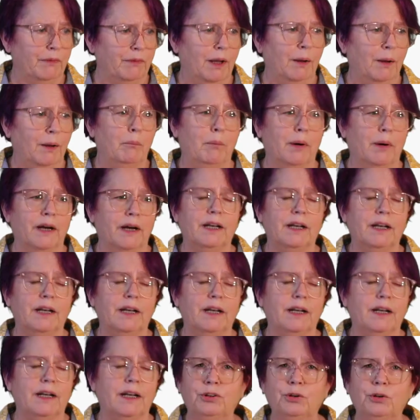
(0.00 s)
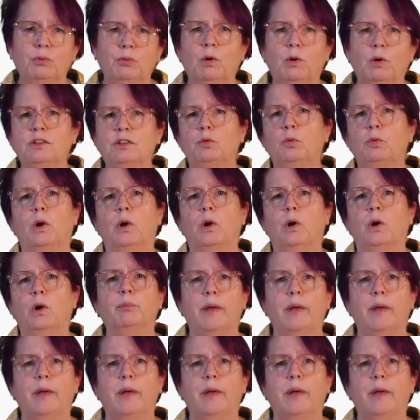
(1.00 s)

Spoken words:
But I do want to welcome